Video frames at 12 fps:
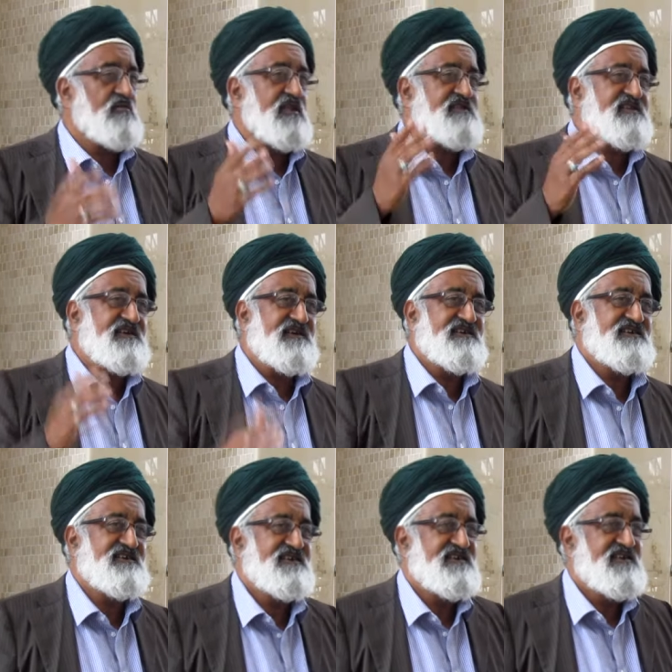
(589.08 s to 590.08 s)
bless her
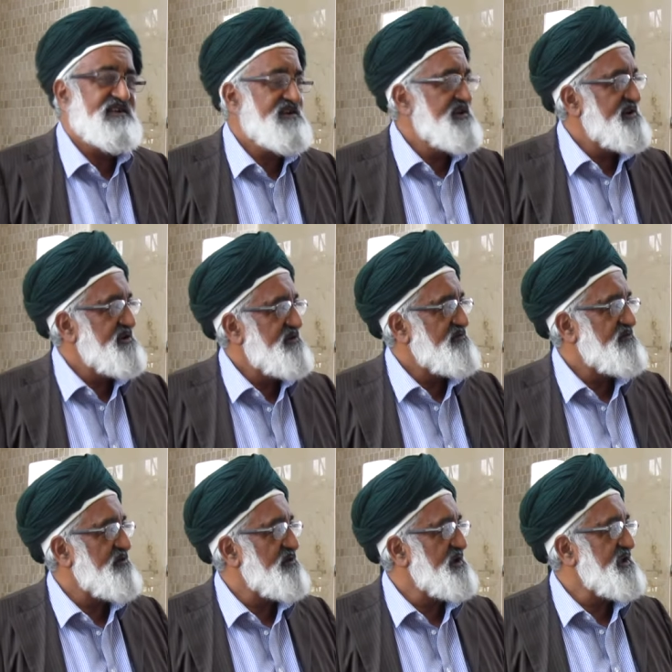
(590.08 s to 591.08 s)

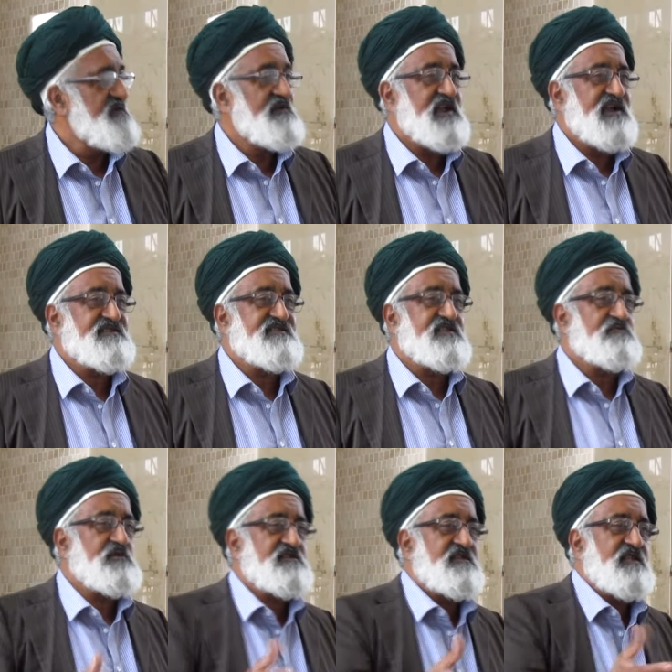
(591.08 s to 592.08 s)
for giving us this
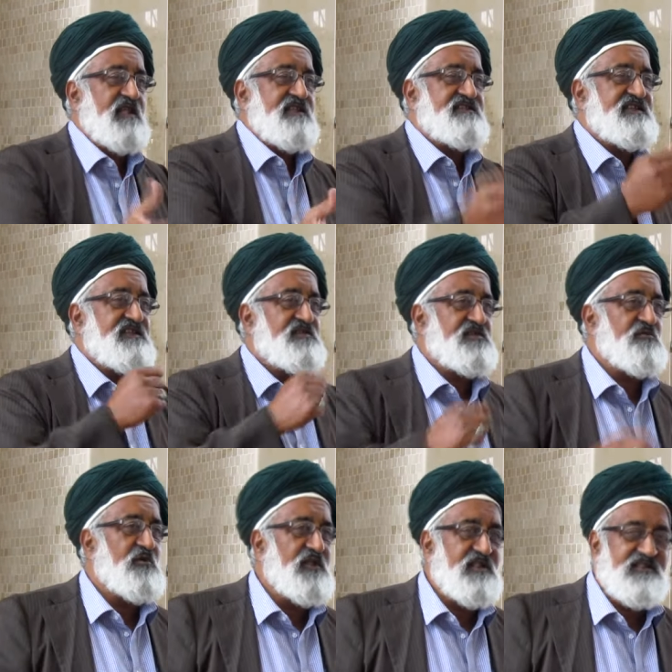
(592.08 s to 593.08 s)
personality in this
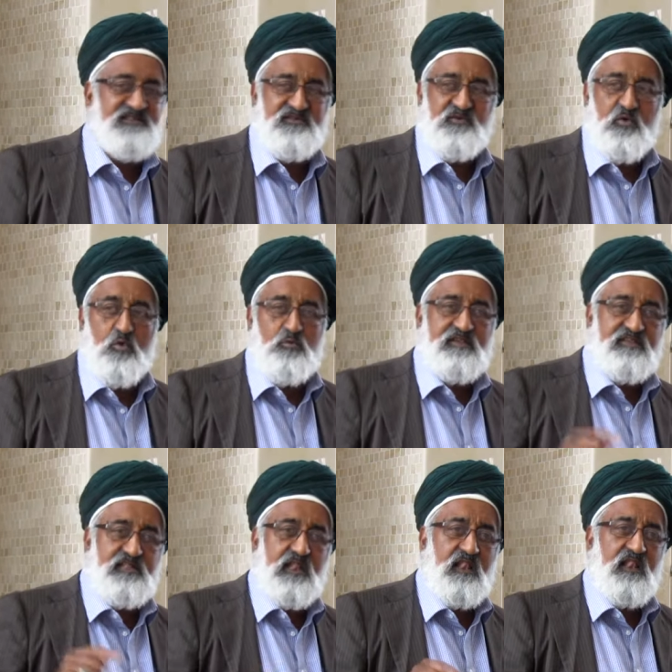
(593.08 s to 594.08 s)
world, whom we
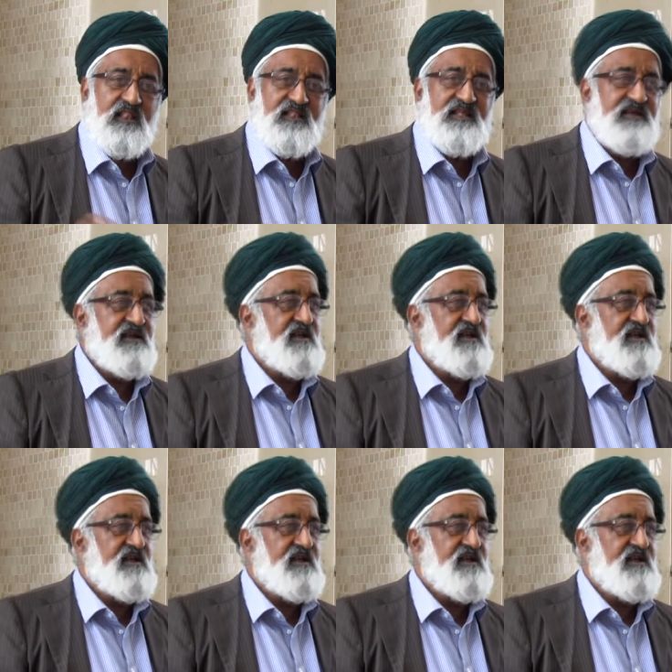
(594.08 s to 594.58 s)
still